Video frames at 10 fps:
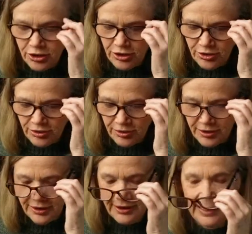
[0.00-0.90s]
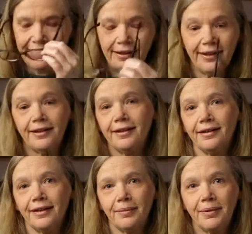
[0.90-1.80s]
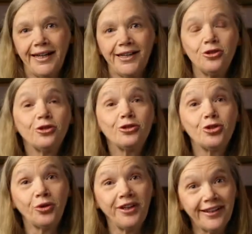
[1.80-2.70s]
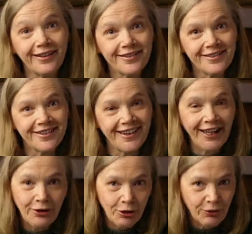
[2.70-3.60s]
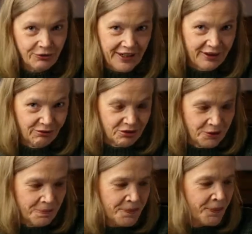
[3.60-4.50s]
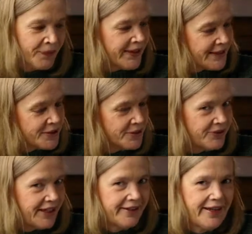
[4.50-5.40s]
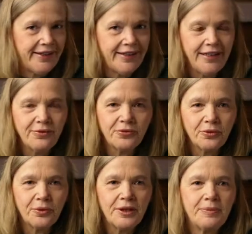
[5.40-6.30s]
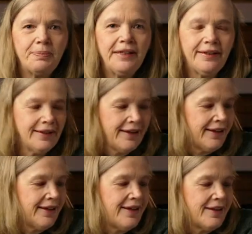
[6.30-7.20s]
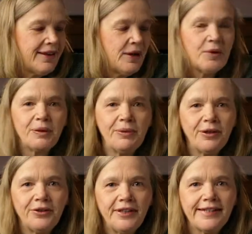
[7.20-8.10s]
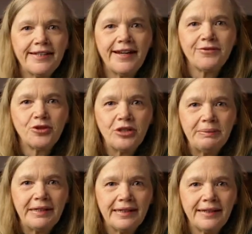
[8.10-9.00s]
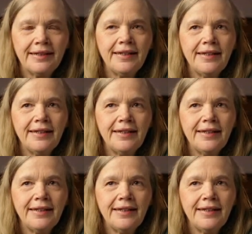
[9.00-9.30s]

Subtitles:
to you in Canada. I'm glad you could join us. Thank you, faithful Sylvia and Annalie, for always being there with me on these live streaming